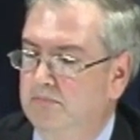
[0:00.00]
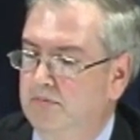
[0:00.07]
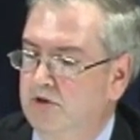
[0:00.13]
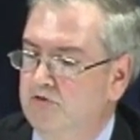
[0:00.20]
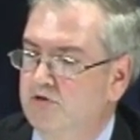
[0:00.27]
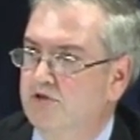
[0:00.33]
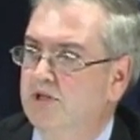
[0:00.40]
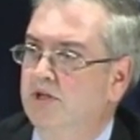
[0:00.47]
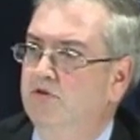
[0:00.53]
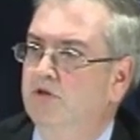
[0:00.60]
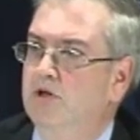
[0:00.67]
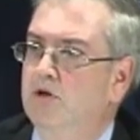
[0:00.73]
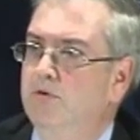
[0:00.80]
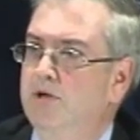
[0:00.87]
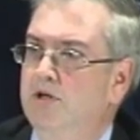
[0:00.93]
interesting to
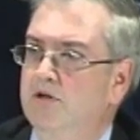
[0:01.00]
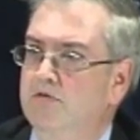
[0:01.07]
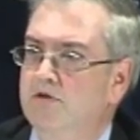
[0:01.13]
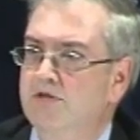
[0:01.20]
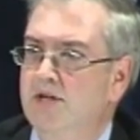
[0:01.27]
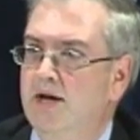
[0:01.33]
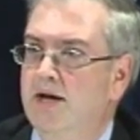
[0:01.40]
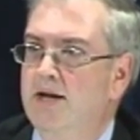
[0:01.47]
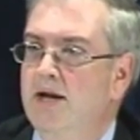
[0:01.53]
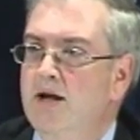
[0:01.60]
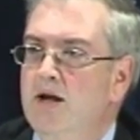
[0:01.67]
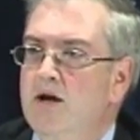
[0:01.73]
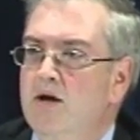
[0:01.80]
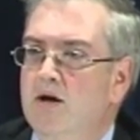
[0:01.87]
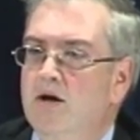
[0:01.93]
note here is that
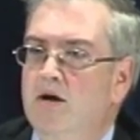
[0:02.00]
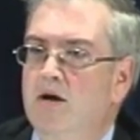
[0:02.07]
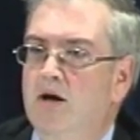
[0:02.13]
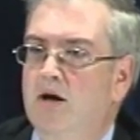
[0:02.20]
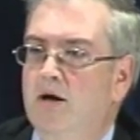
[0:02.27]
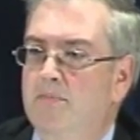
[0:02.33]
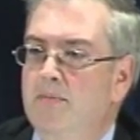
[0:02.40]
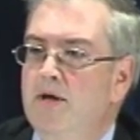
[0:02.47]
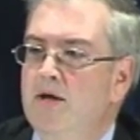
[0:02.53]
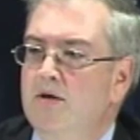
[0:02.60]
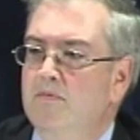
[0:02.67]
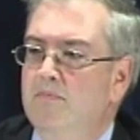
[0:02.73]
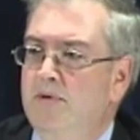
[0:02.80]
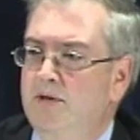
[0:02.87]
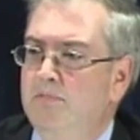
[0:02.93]

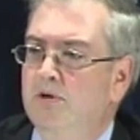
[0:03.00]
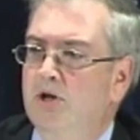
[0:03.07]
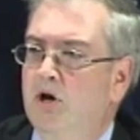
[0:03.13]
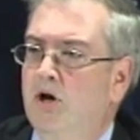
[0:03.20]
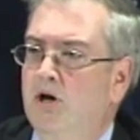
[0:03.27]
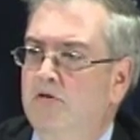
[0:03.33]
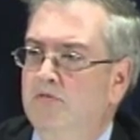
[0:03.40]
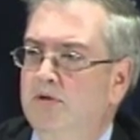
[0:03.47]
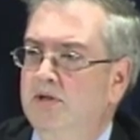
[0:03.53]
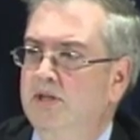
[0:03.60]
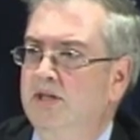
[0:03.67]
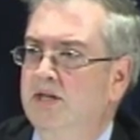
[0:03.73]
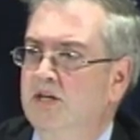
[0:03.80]
people are really